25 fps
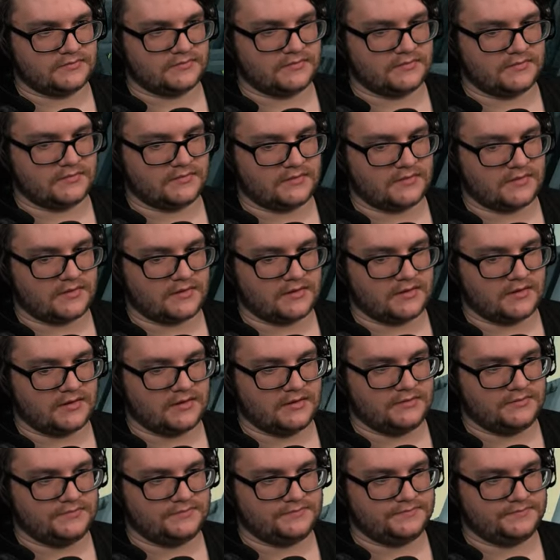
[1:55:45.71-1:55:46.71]
Target
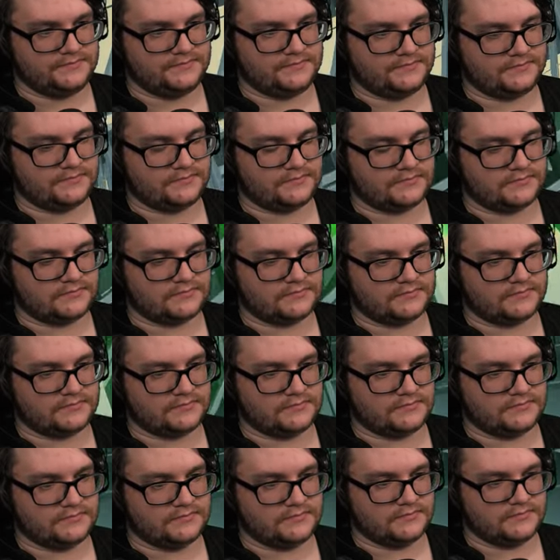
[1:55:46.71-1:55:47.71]
has been
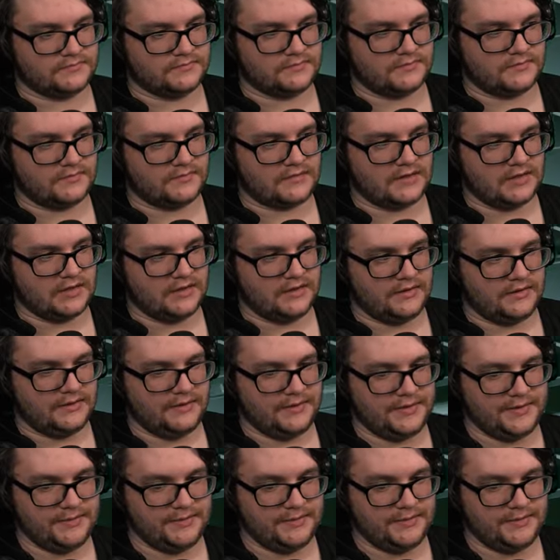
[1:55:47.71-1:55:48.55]
neutralized. Ending.